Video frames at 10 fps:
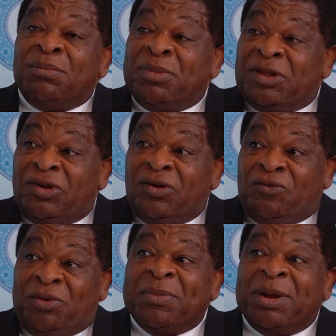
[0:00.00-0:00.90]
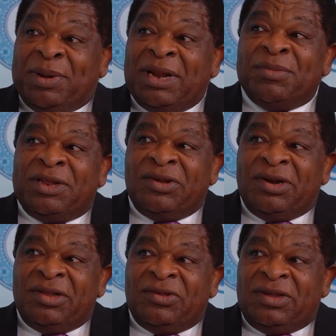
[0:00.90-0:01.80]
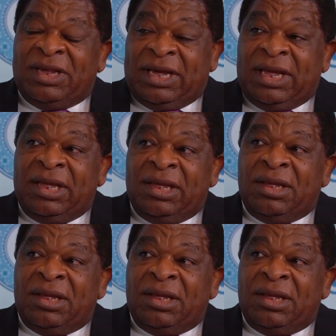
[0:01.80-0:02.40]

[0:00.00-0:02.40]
Meeting of Women Parliamentarians here,